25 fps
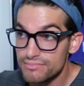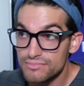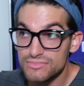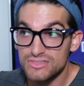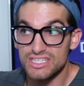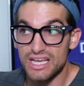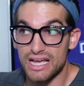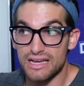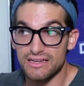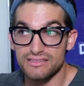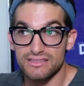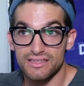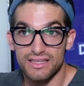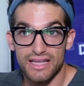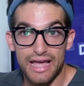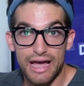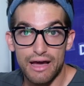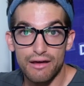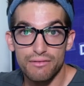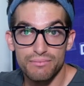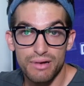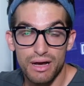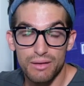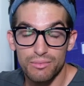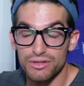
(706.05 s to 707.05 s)
text
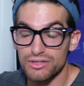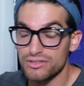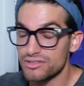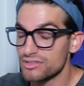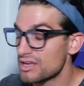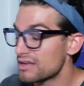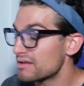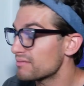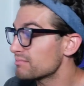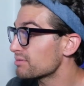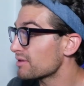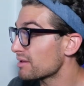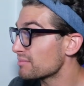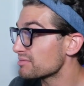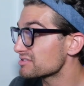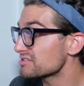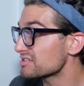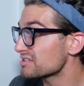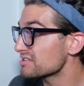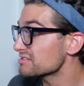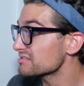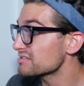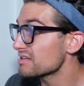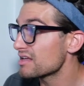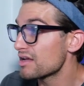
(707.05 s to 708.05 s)
layout and publici-
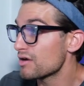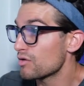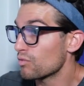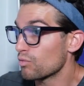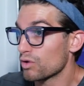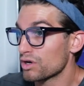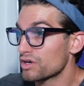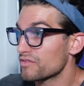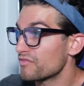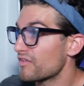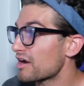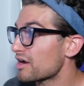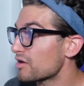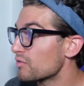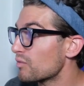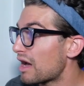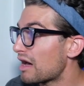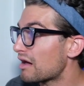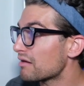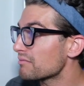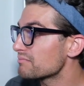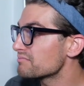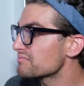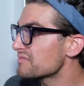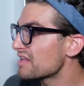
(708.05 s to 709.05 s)
publicists work very
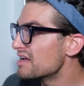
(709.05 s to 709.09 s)
well.